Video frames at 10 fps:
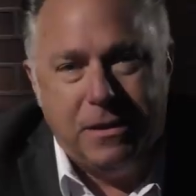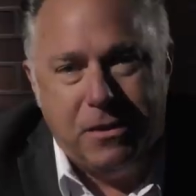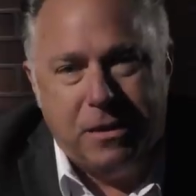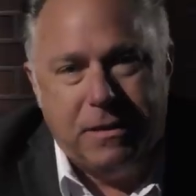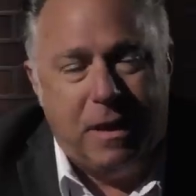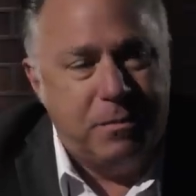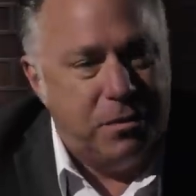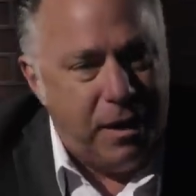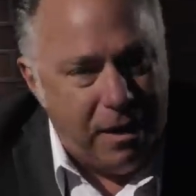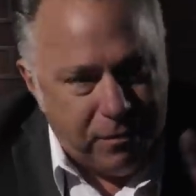a long time.
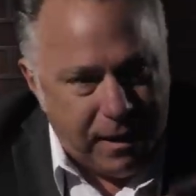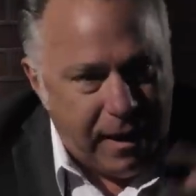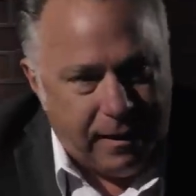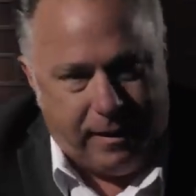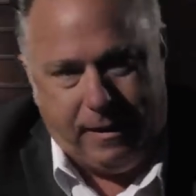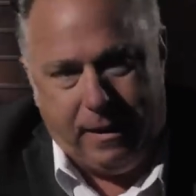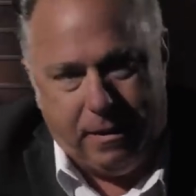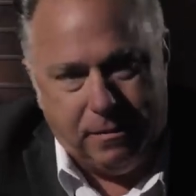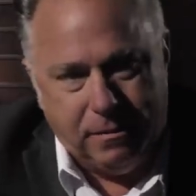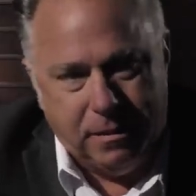So evidently
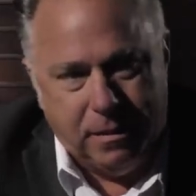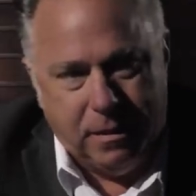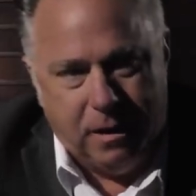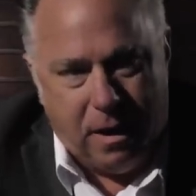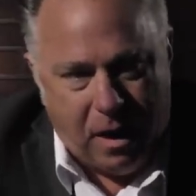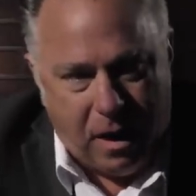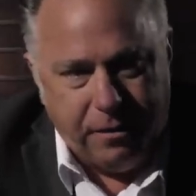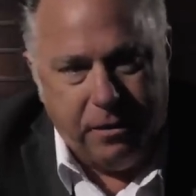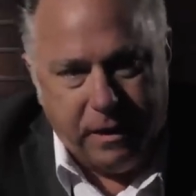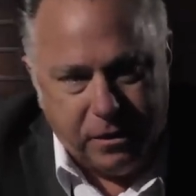now,
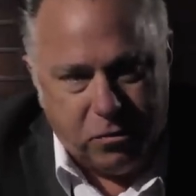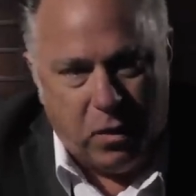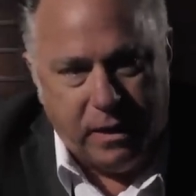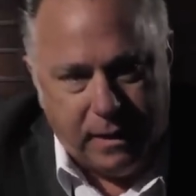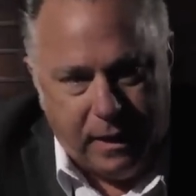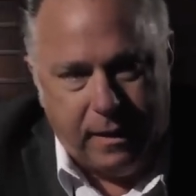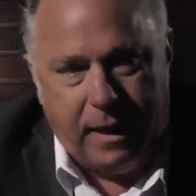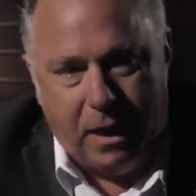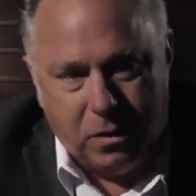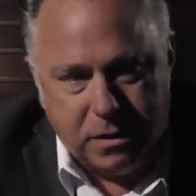
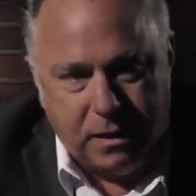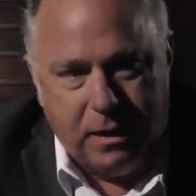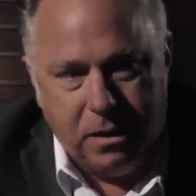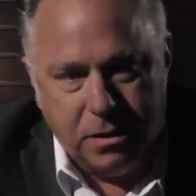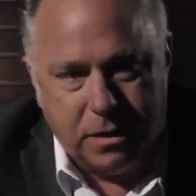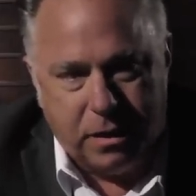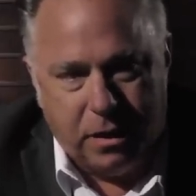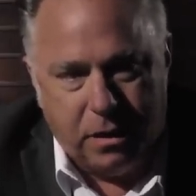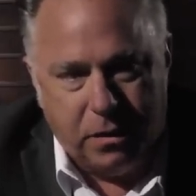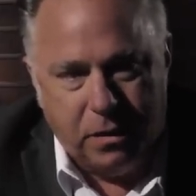120,000 years
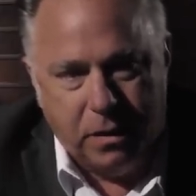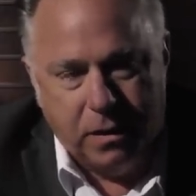ago,